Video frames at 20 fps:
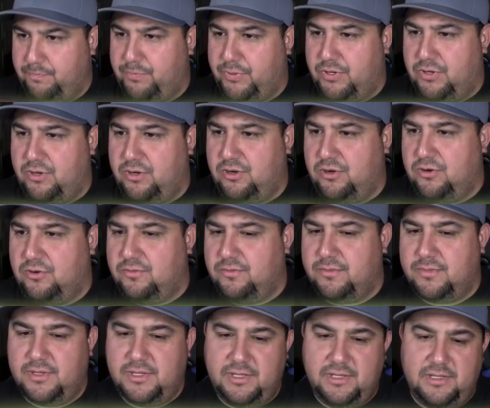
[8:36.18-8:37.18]

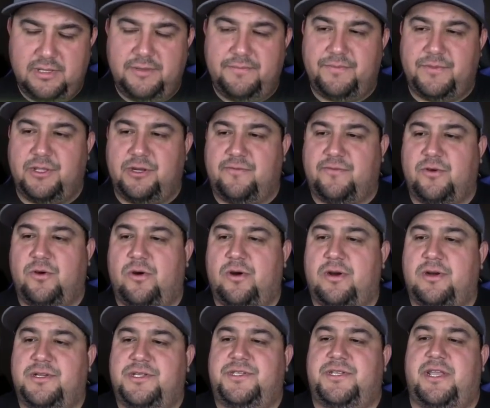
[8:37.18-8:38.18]
Boom! And, of
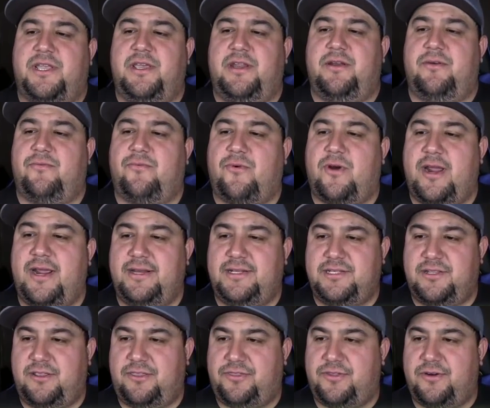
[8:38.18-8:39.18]
course, I hit it right
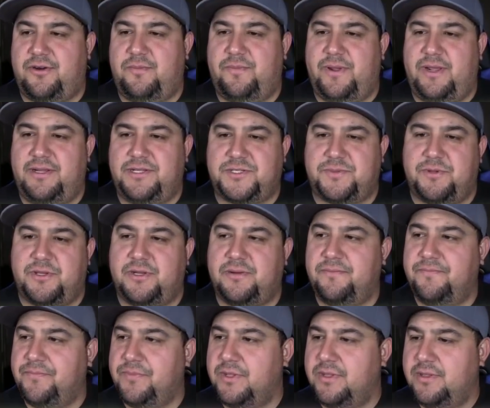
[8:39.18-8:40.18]
to the third
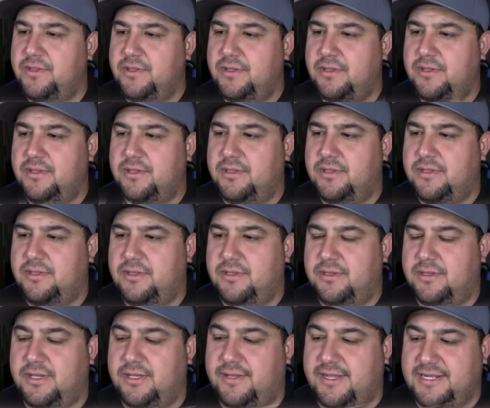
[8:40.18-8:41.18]
baseman.
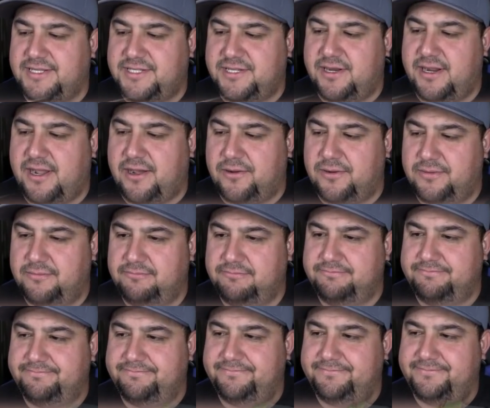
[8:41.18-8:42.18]
And that's an out.
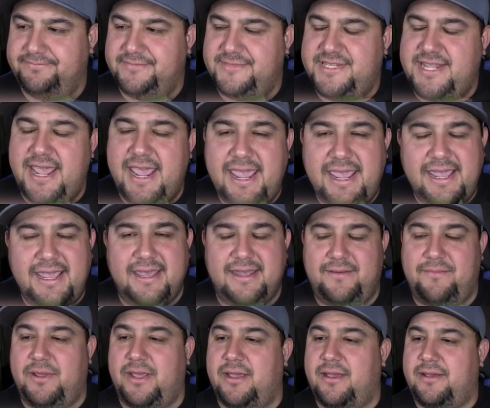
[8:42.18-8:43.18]
Dang
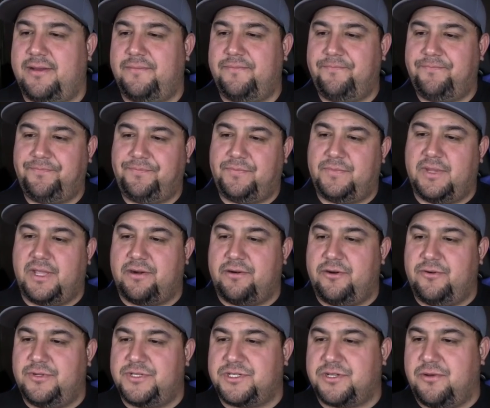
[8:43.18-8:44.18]
it, man. I don't
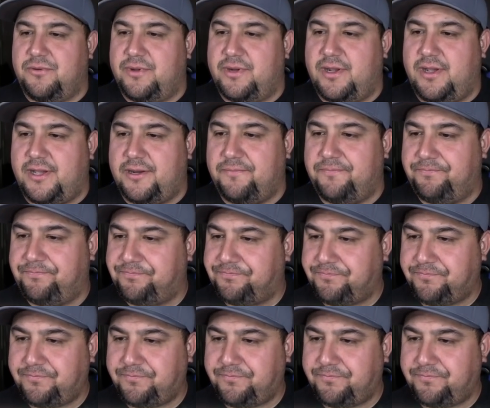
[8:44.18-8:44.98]
know what's going on.